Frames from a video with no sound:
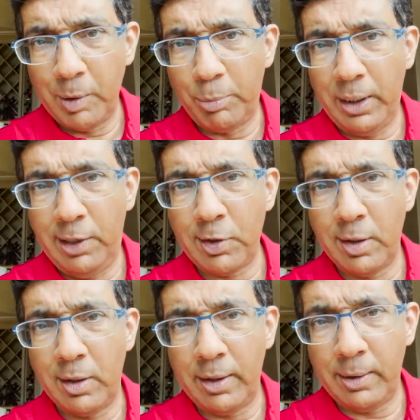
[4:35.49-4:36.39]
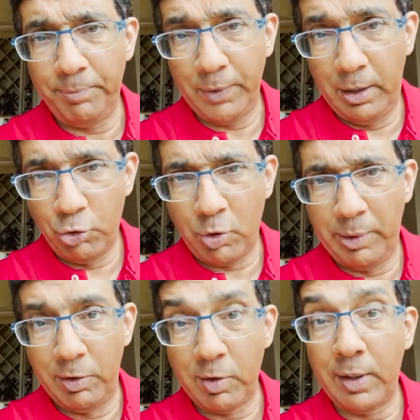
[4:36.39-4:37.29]
The police are the
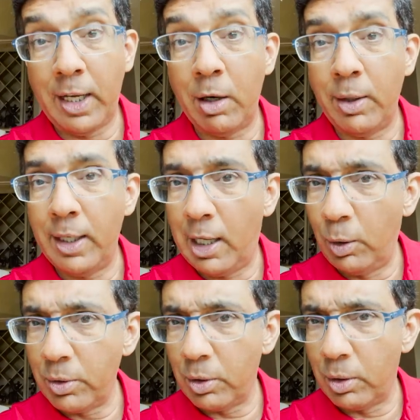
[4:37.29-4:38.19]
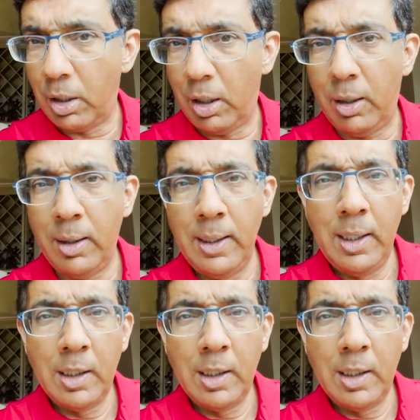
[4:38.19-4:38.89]
instruments of carrying out the law.